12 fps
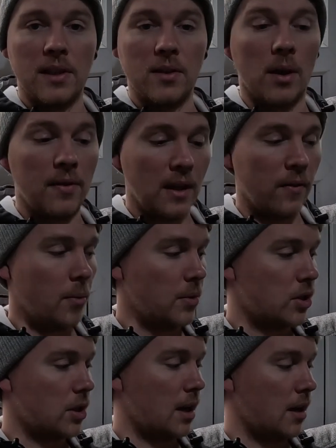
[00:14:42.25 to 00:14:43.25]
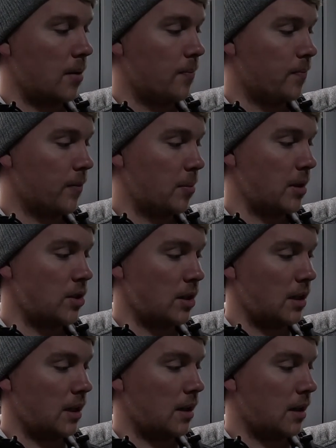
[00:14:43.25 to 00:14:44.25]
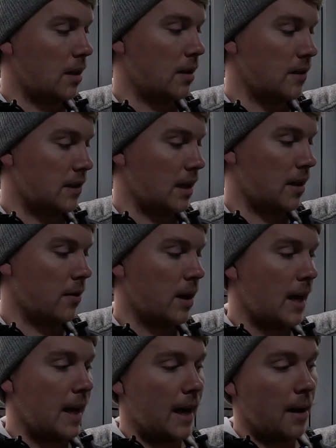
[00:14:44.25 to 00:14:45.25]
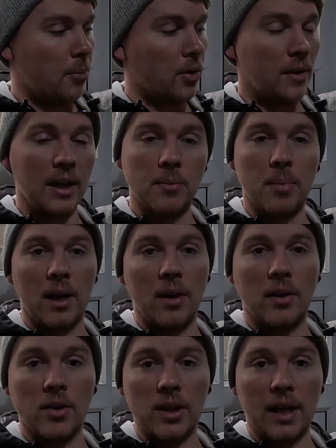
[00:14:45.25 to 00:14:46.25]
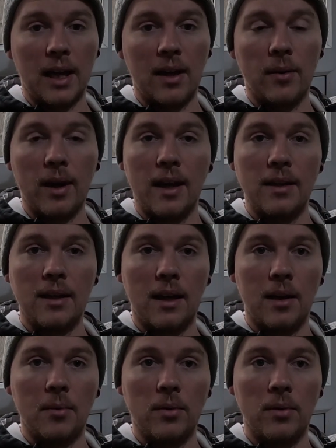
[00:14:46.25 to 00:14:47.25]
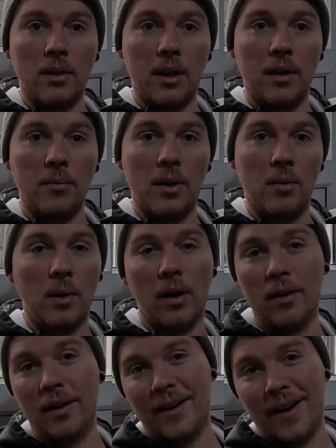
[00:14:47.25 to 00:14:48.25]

So thank you very much, BG Liceo. I'll put all the links below. Go check it out, and I will. Well,